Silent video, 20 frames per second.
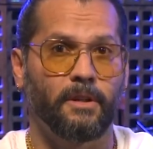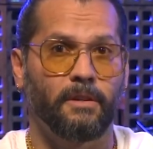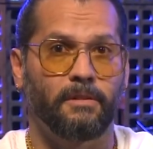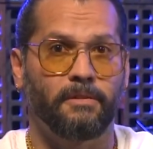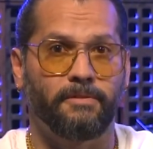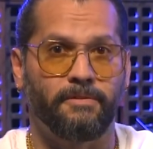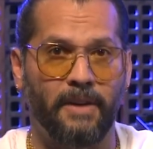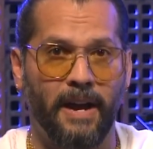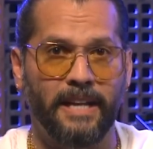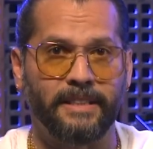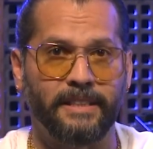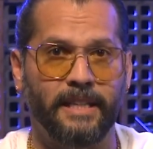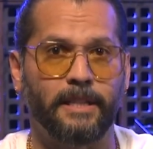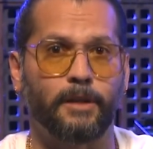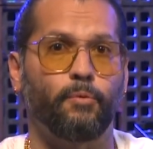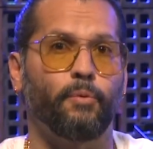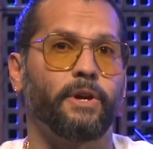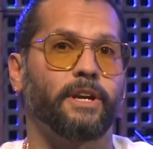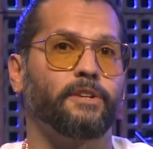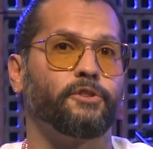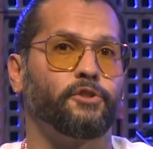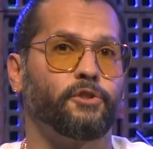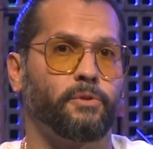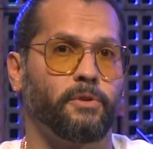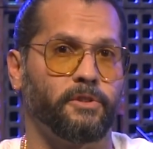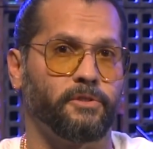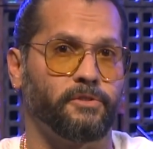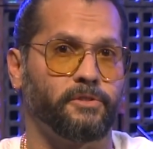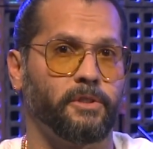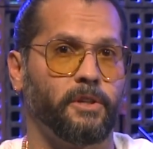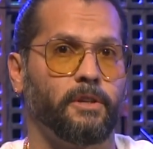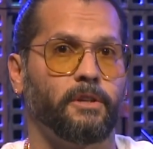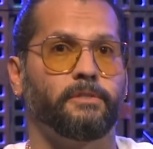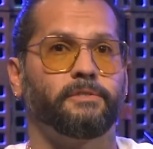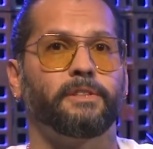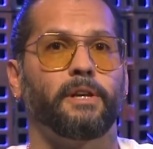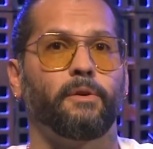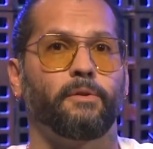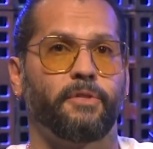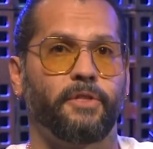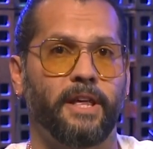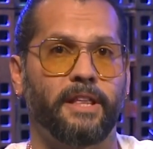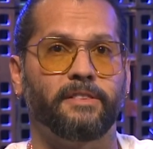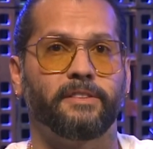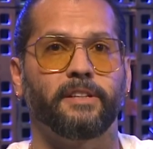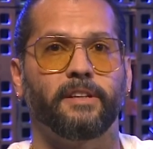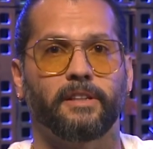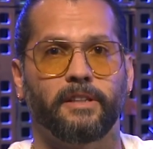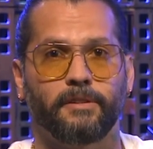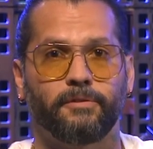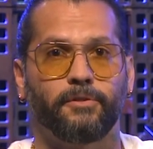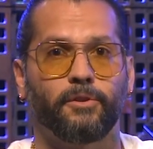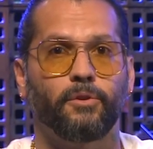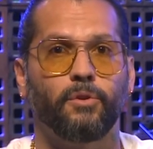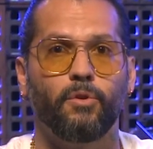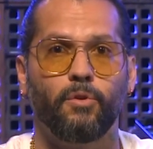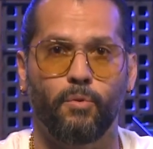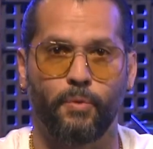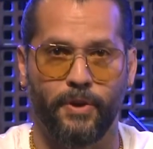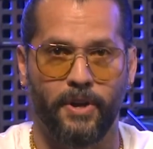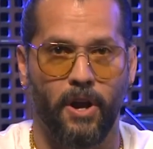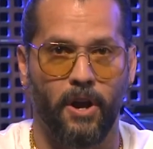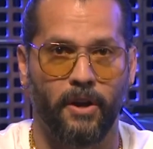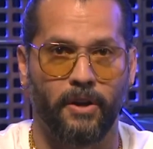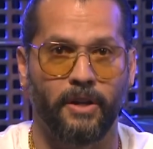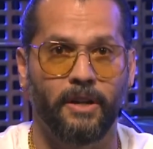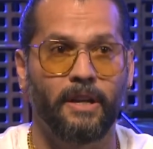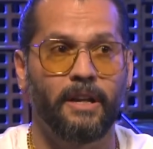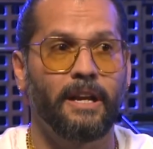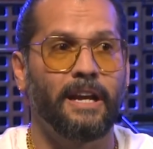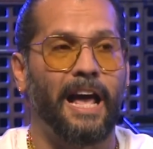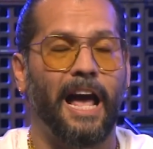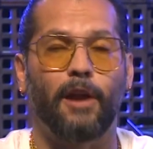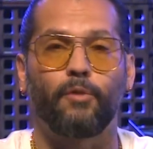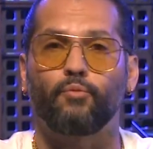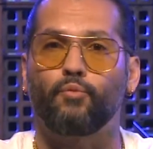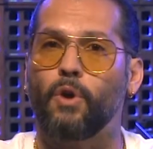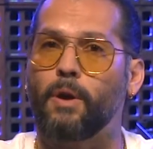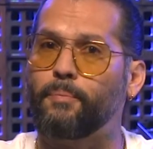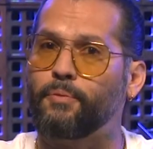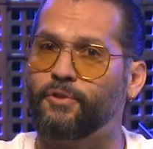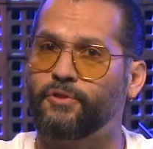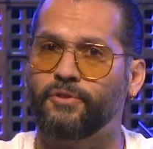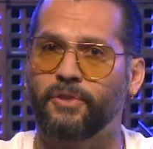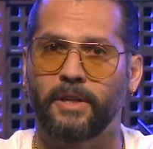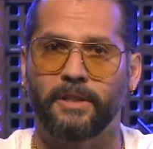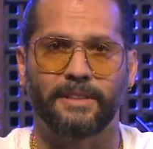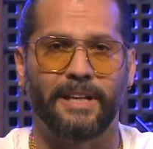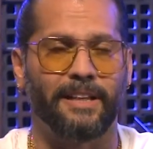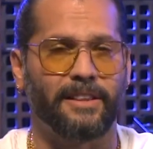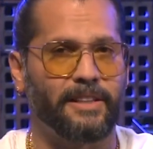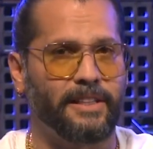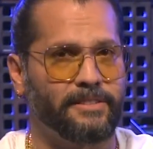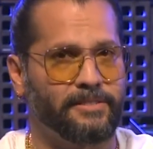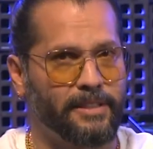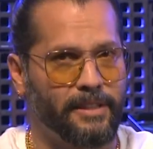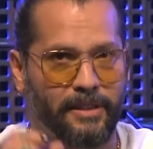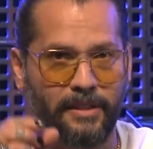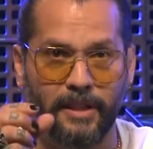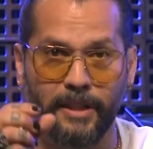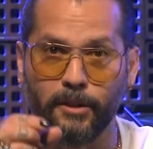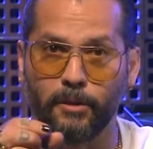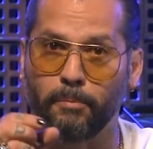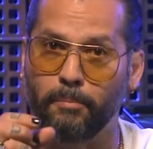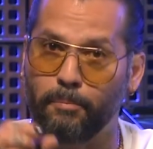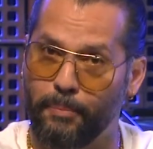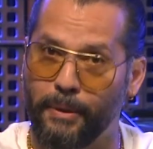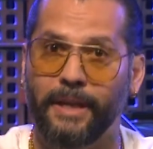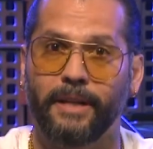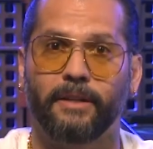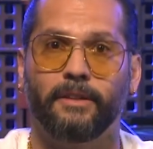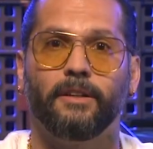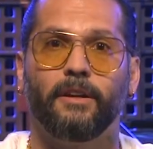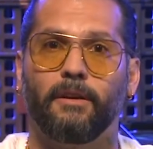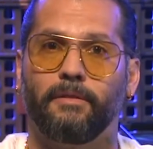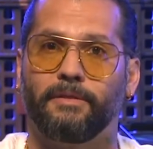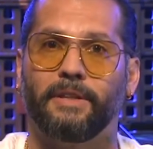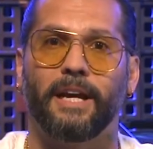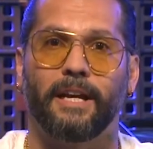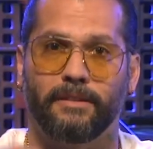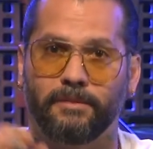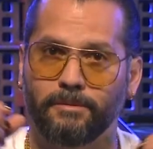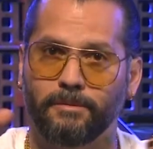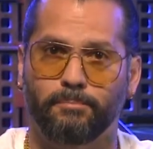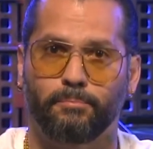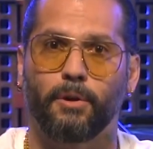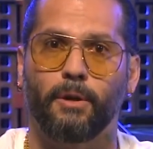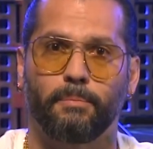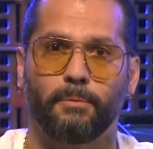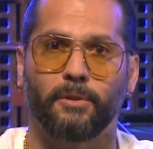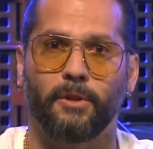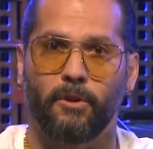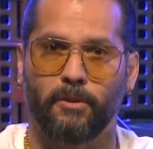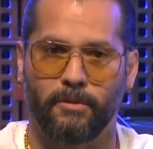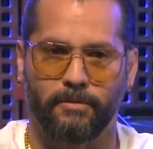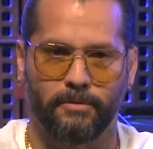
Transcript: finally we can show ourselves authentically for who we are and represent at least a little bit of that public, of,